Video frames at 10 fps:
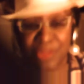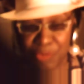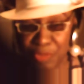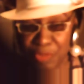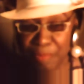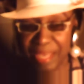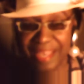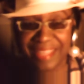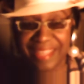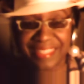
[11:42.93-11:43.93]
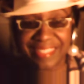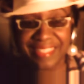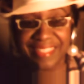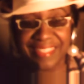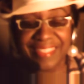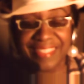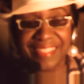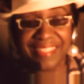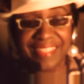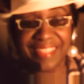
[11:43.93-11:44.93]
them with a mask
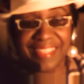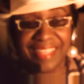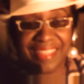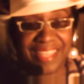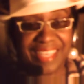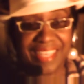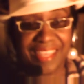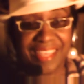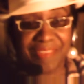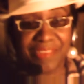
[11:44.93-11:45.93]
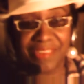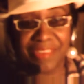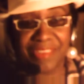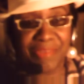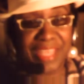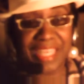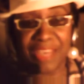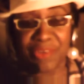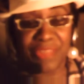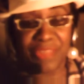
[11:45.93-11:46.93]
and they left, or they ran
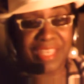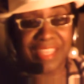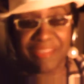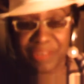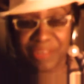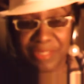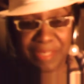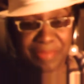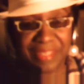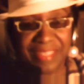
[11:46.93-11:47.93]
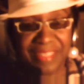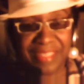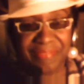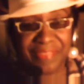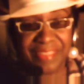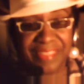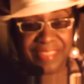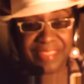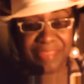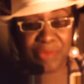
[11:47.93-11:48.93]
out, or they left, or something.
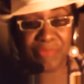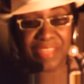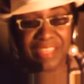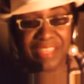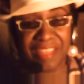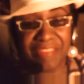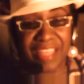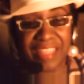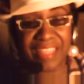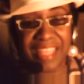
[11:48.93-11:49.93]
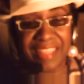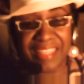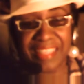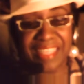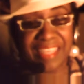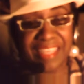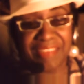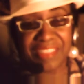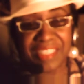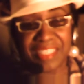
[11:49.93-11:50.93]
Well, if they left like that, then they didn't
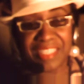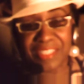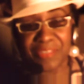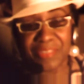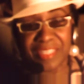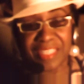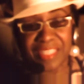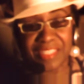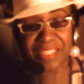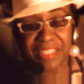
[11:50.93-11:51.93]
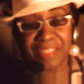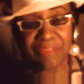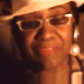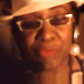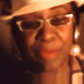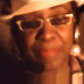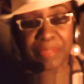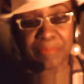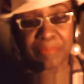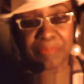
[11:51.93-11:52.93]
have a chance to go in the kitchen and leave the
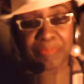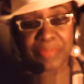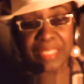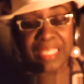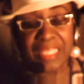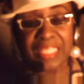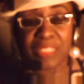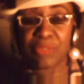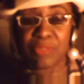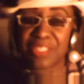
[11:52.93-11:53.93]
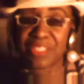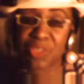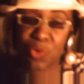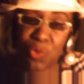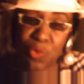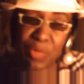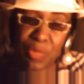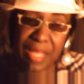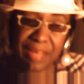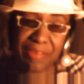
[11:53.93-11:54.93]
weapon. So it's just a whole
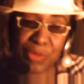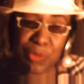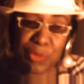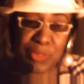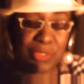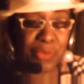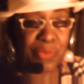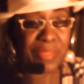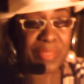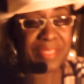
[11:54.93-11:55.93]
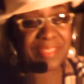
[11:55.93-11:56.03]
lot of holes. So is